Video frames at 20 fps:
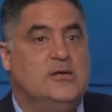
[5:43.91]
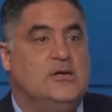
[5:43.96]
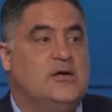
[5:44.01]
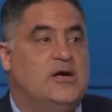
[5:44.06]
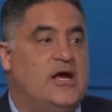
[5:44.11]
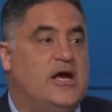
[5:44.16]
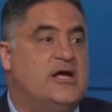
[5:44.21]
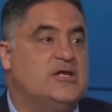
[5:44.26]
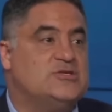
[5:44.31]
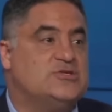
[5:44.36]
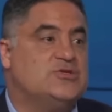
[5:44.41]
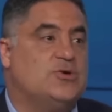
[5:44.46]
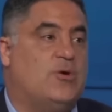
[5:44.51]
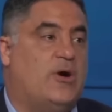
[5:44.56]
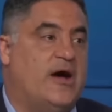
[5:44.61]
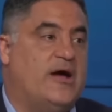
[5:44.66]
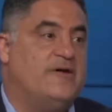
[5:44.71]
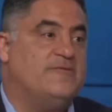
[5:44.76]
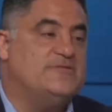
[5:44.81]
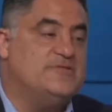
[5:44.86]
And so
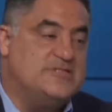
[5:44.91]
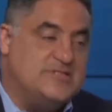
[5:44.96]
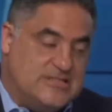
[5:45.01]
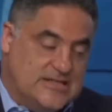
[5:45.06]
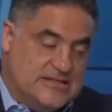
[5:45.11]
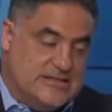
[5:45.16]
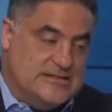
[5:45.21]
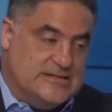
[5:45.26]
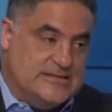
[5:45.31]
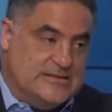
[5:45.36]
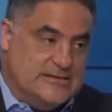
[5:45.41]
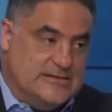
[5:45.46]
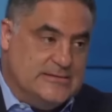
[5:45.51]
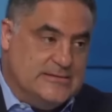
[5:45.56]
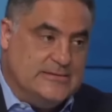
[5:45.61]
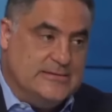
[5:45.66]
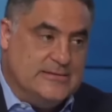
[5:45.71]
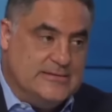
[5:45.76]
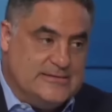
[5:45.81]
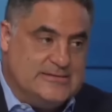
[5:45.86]
I have seen
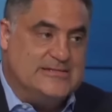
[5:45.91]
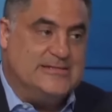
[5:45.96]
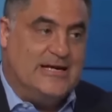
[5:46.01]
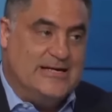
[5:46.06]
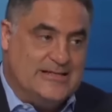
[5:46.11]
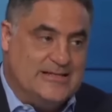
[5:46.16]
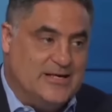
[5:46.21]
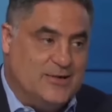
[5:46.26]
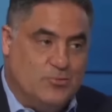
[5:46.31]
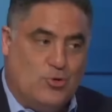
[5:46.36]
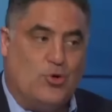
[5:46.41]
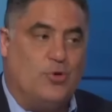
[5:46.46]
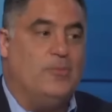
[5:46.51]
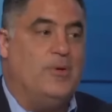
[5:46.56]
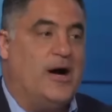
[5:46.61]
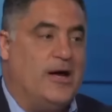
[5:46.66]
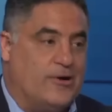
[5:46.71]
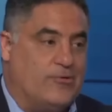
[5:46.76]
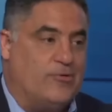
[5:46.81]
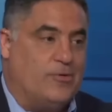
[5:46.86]
slightly more
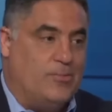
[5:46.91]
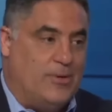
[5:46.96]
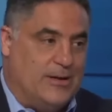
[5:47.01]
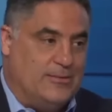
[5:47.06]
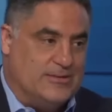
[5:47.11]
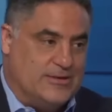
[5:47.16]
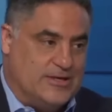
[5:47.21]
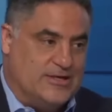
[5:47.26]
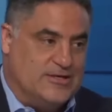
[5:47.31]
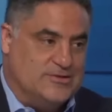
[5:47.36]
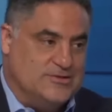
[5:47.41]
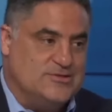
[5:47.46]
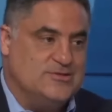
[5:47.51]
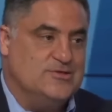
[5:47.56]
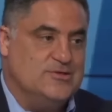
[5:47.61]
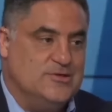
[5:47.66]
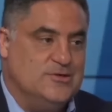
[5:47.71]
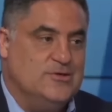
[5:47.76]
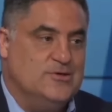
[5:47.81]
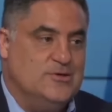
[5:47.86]
moderate Republicans,
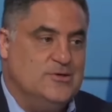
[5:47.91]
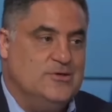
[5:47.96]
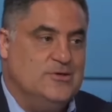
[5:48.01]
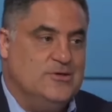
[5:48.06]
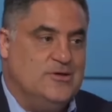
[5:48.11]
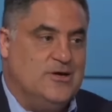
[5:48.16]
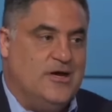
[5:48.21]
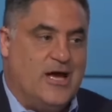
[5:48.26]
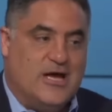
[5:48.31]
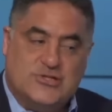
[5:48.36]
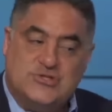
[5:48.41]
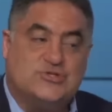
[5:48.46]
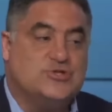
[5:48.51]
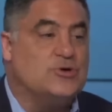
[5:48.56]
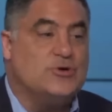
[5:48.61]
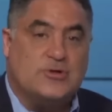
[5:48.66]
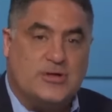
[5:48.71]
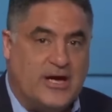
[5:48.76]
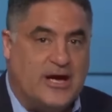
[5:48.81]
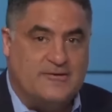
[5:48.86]
and
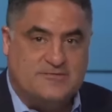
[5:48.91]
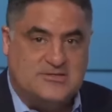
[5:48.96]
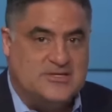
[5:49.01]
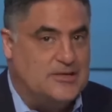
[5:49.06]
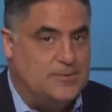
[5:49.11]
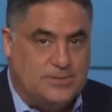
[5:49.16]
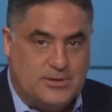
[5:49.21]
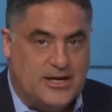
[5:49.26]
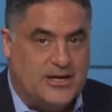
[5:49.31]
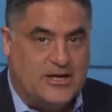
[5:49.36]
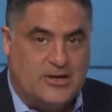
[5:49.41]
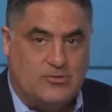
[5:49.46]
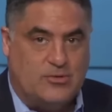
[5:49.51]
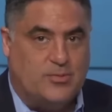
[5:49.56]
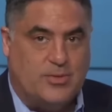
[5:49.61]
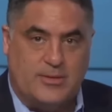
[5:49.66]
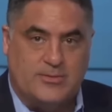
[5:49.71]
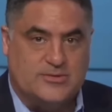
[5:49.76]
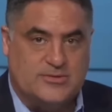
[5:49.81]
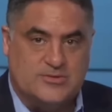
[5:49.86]
certainly I've seen plenty of
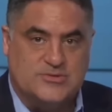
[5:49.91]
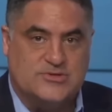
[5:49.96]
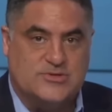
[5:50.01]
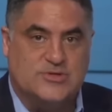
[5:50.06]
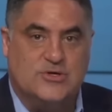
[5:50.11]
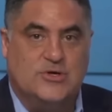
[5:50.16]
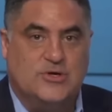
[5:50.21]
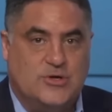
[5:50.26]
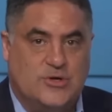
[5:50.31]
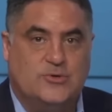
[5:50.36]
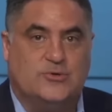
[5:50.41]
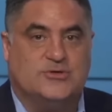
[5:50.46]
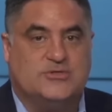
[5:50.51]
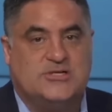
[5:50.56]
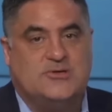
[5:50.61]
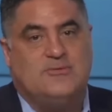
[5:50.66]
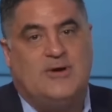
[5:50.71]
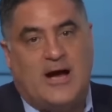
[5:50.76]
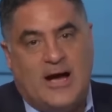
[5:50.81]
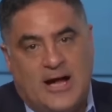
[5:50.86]
Republicans who would
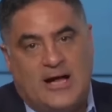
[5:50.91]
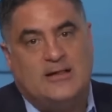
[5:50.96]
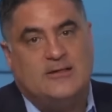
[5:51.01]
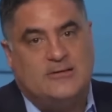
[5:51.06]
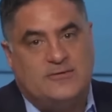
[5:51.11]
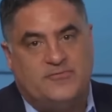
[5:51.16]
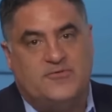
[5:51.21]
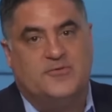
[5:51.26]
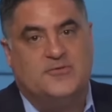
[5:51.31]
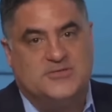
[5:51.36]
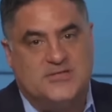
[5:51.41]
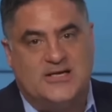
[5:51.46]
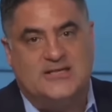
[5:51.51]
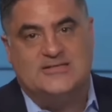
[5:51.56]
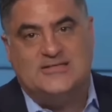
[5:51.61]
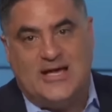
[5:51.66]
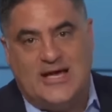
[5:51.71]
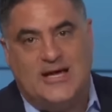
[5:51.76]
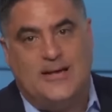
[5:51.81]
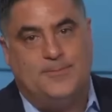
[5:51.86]
say, well, if he was on
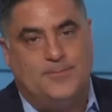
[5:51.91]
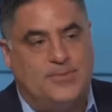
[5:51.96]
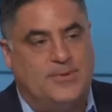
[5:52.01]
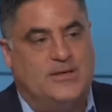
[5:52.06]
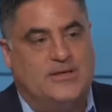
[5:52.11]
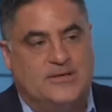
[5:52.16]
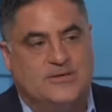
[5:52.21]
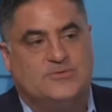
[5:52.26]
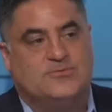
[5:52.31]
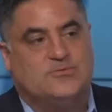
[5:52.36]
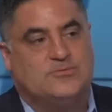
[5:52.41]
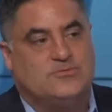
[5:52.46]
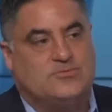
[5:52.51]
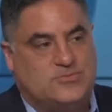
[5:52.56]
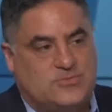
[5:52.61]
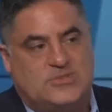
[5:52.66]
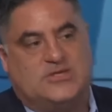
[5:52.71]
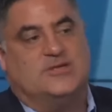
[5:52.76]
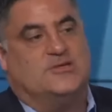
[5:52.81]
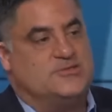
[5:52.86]
tape and he
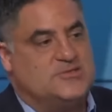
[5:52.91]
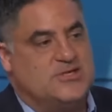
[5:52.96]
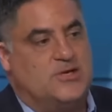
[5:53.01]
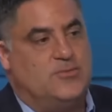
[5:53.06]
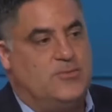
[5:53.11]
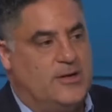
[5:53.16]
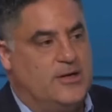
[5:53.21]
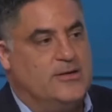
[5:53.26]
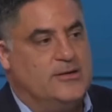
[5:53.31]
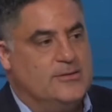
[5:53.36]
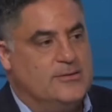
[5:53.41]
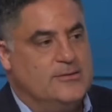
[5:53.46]
killed someone,